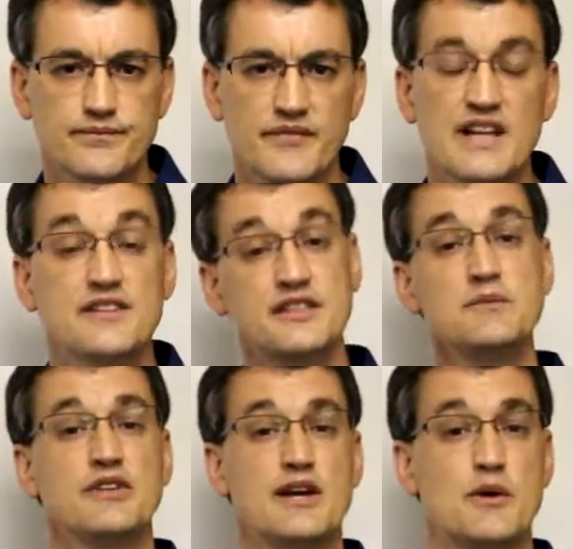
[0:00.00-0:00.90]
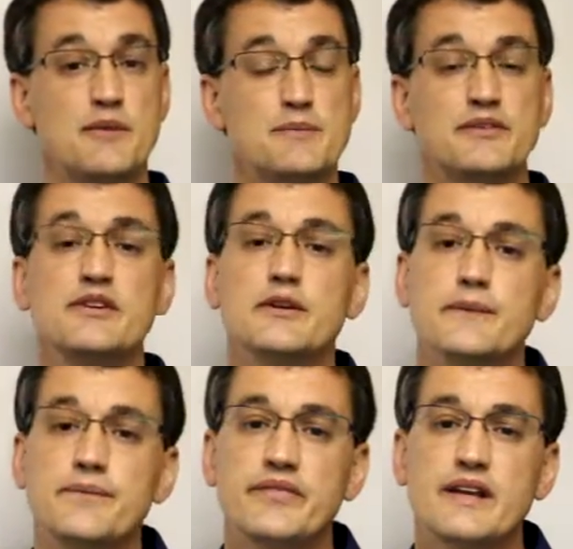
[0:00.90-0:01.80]
And it seems like what people
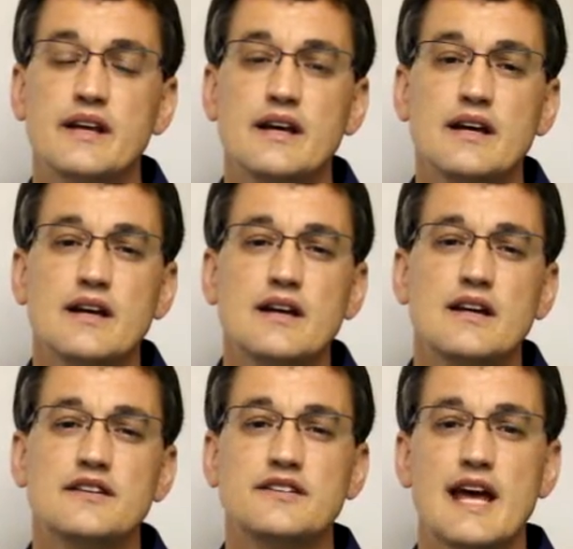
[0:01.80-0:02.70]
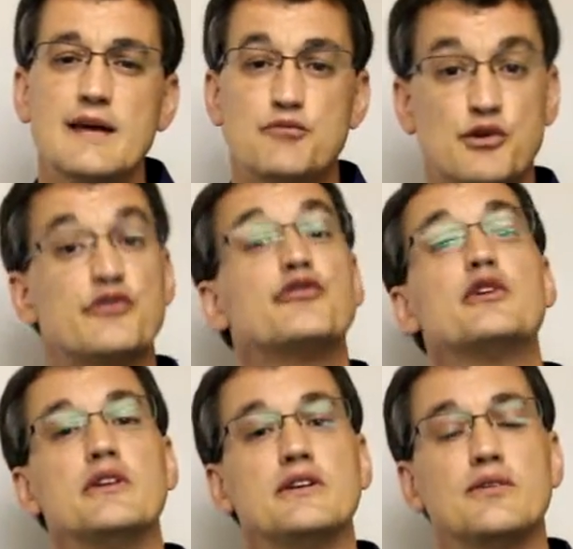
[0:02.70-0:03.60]
do is they
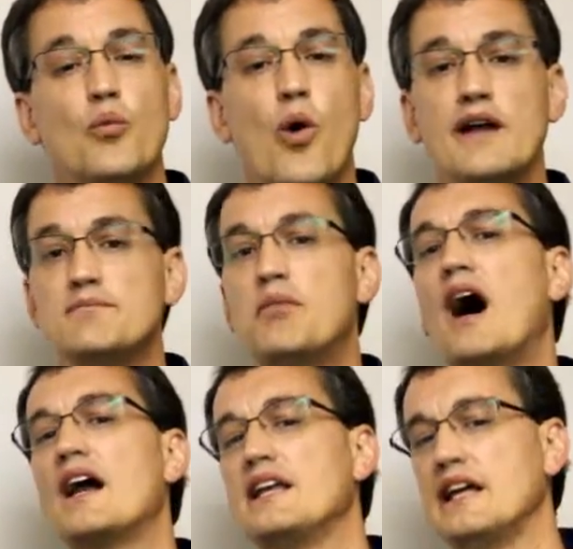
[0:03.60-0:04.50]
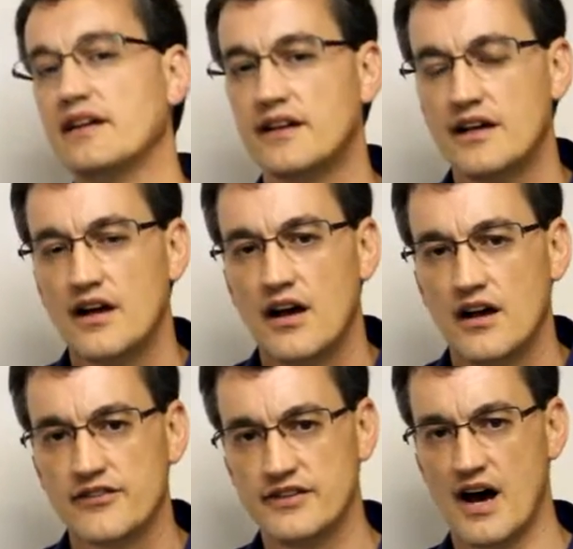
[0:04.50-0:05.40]
prefer one body
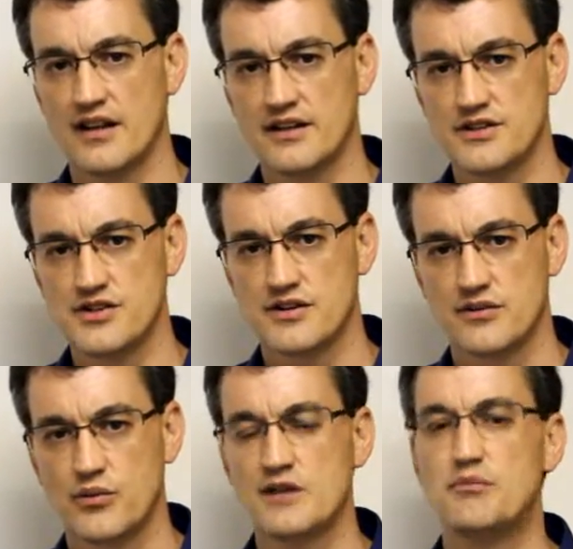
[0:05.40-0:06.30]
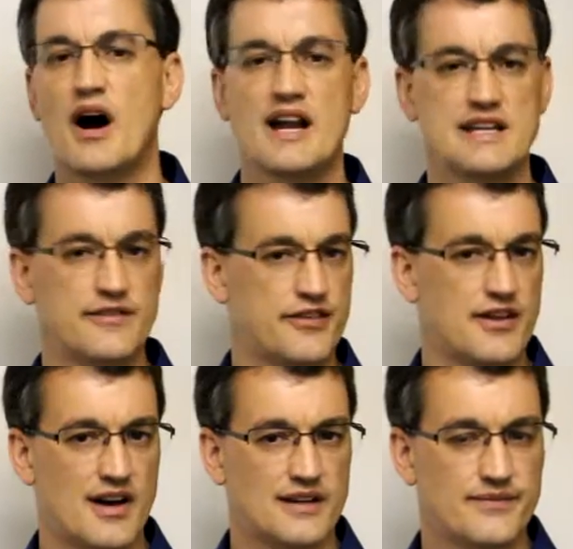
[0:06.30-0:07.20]
of knowledge, one body of
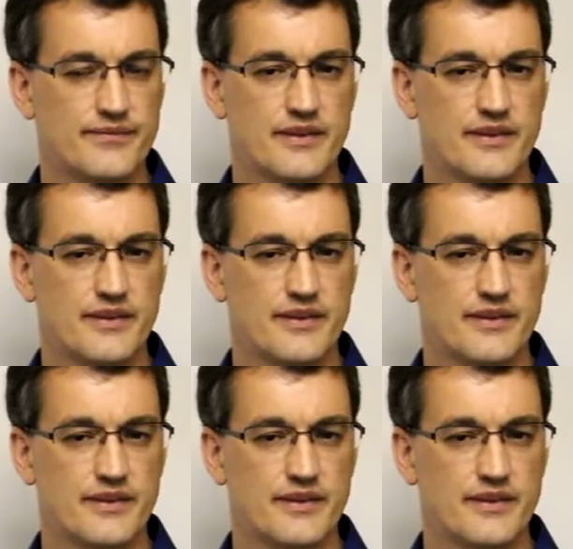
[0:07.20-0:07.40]
thought,